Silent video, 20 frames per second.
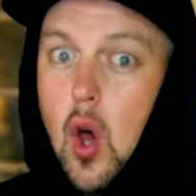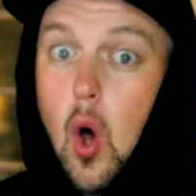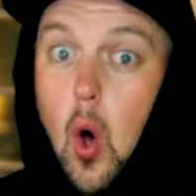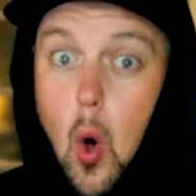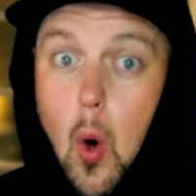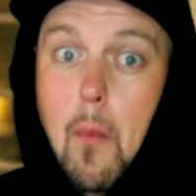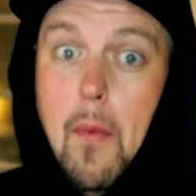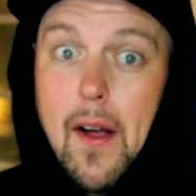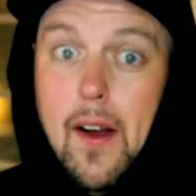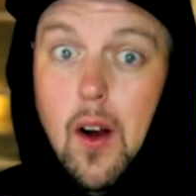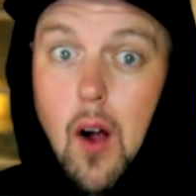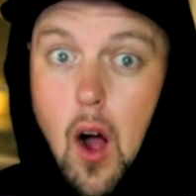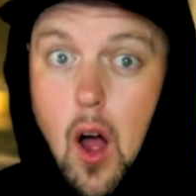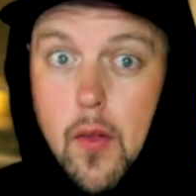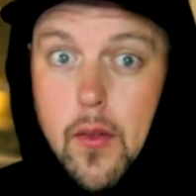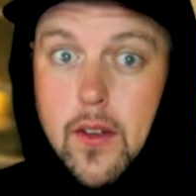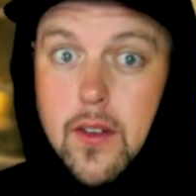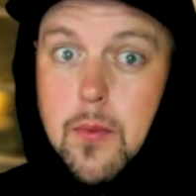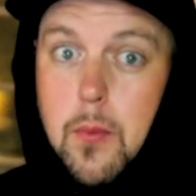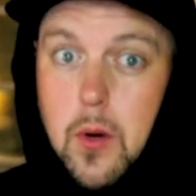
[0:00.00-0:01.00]
oh my
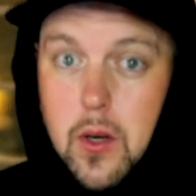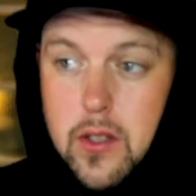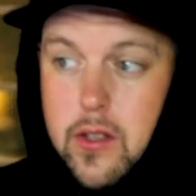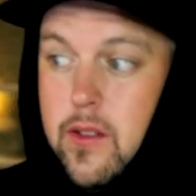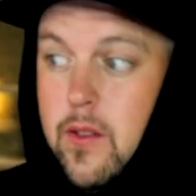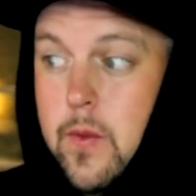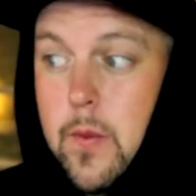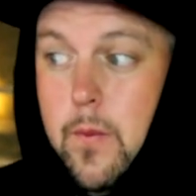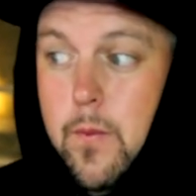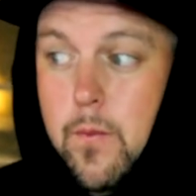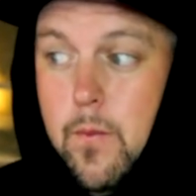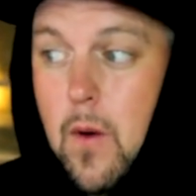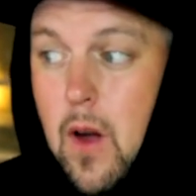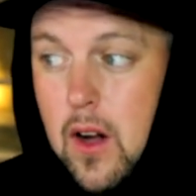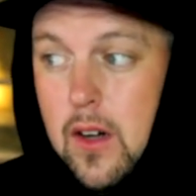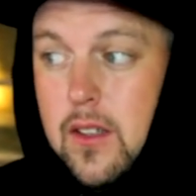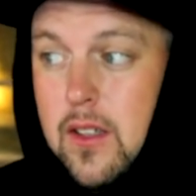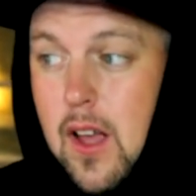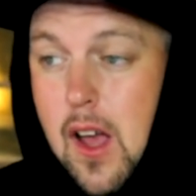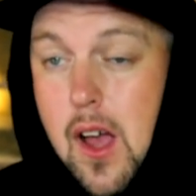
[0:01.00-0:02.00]
God, this person's
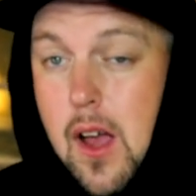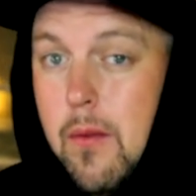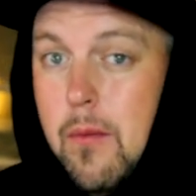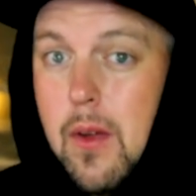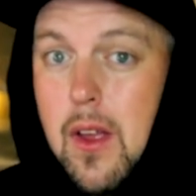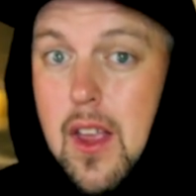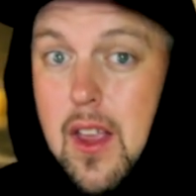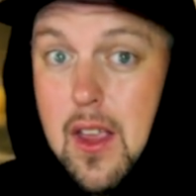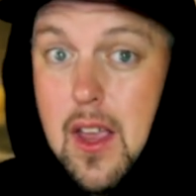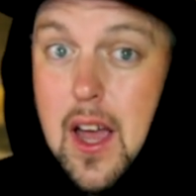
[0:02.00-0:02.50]
fucked up